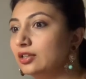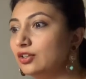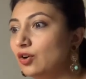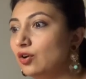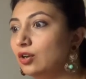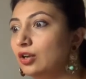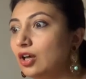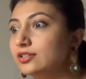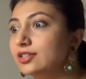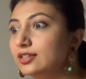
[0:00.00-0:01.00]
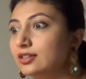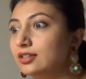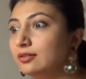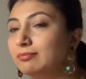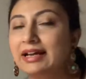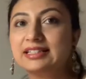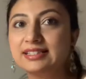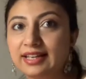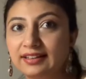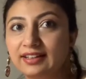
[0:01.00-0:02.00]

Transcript: your logical mindset.